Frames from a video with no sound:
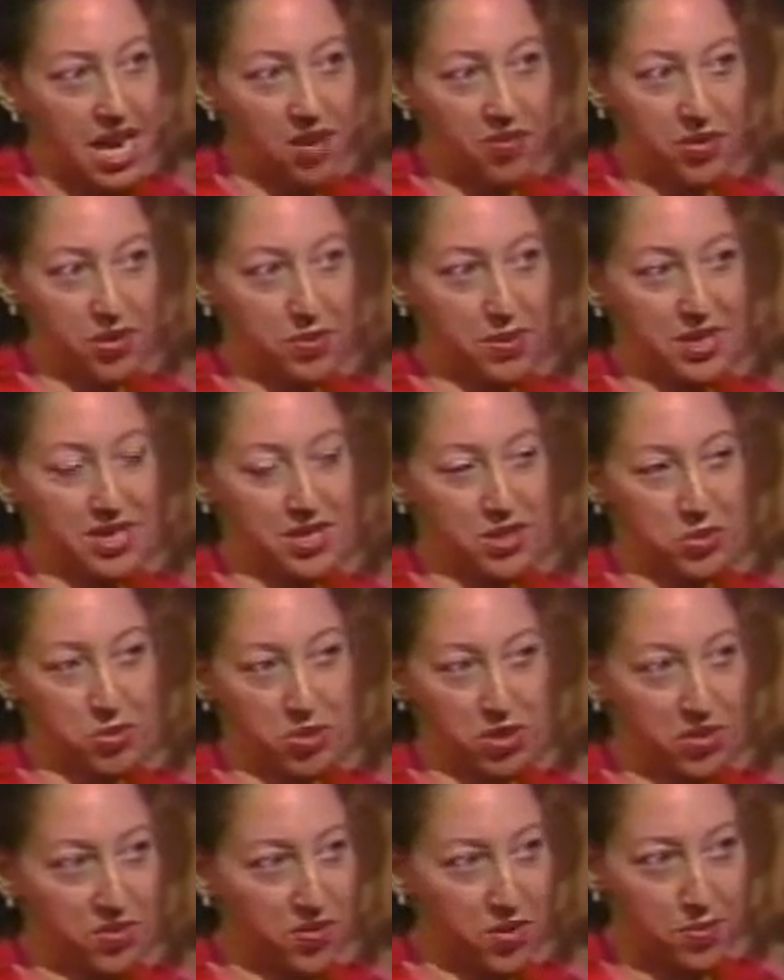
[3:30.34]
Everybody's
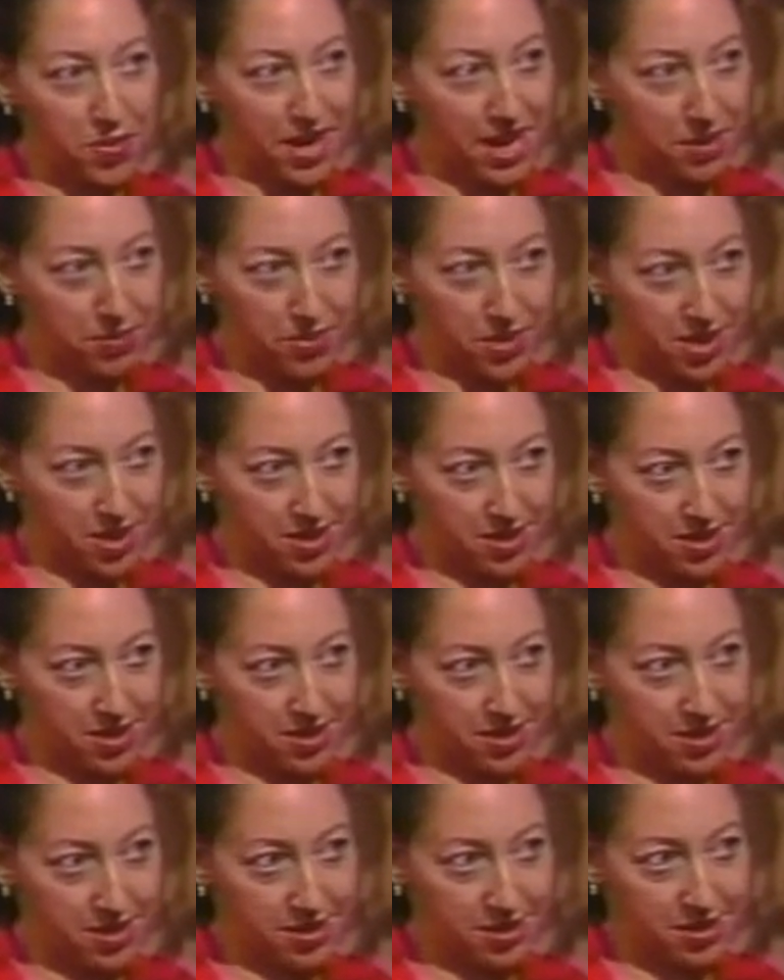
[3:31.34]
worked for bad
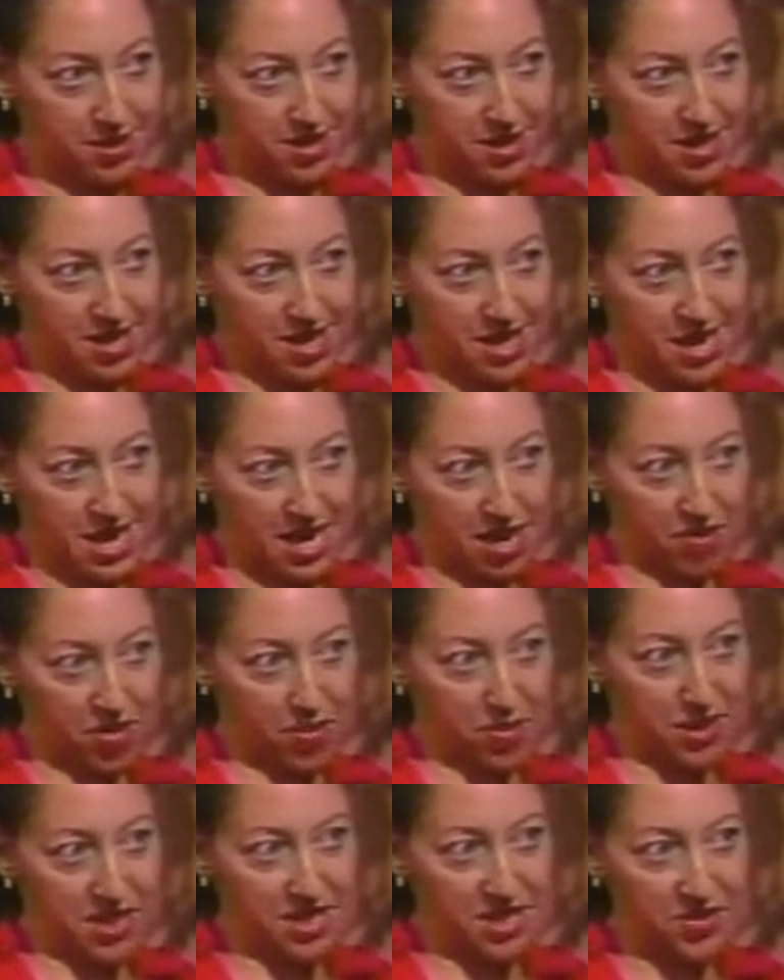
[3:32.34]
bosses, and
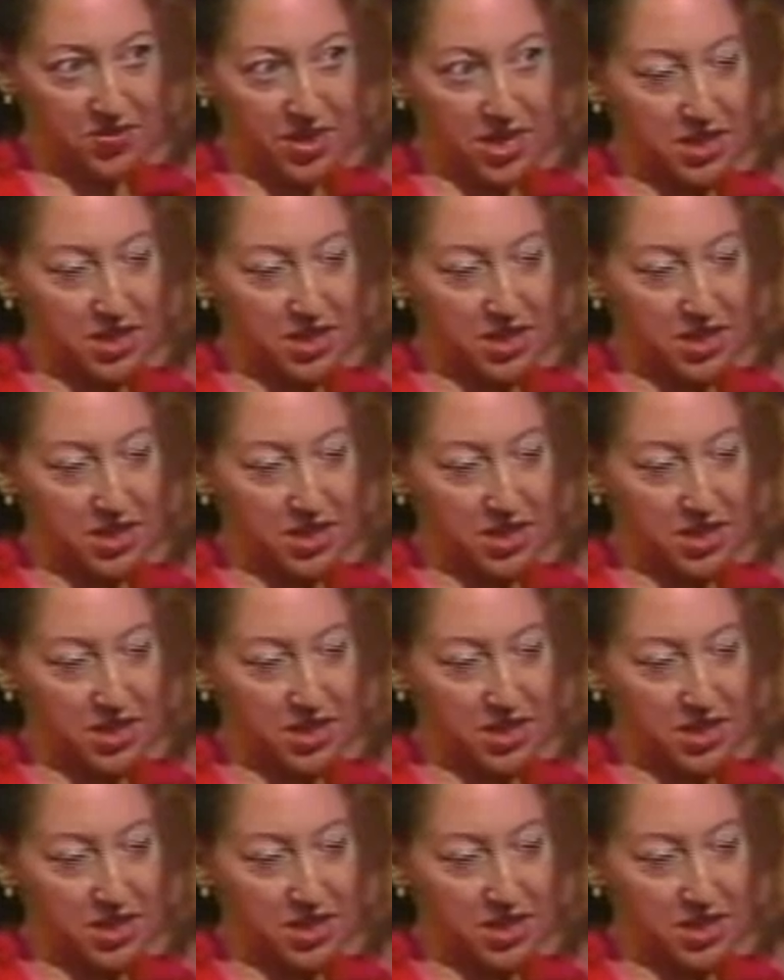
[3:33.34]
everybody's yeah.